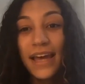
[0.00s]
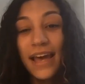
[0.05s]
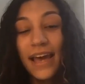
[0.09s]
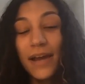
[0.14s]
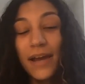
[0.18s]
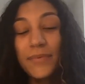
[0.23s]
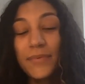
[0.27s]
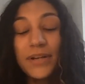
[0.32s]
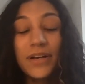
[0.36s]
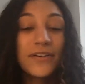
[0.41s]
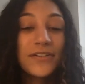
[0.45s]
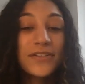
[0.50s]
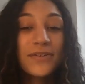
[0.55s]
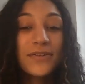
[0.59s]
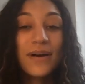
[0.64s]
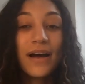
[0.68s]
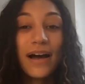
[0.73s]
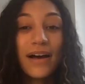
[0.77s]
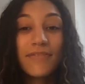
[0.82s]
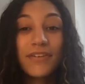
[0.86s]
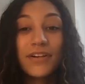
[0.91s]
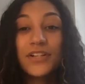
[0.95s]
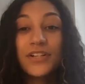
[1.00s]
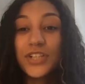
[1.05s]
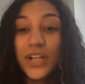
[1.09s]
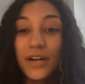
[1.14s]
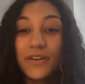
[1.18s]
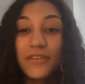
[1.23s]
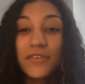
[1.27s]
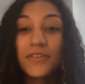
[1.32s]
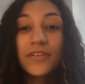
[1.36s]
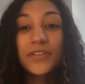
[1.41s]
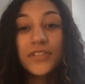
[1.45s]
And we also have our
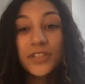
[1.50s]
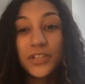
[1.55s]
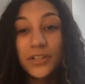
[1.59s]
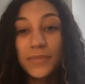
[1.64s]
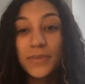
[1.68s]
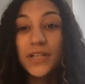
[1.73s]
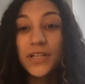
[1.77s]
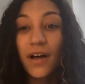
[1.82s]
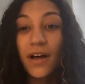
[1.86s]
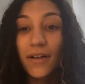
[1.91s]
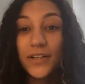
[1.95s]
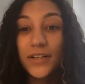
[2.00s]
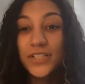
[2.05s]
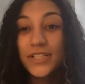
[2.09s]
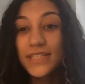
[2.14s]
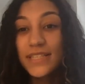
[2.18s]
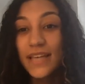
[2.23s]
general dermatology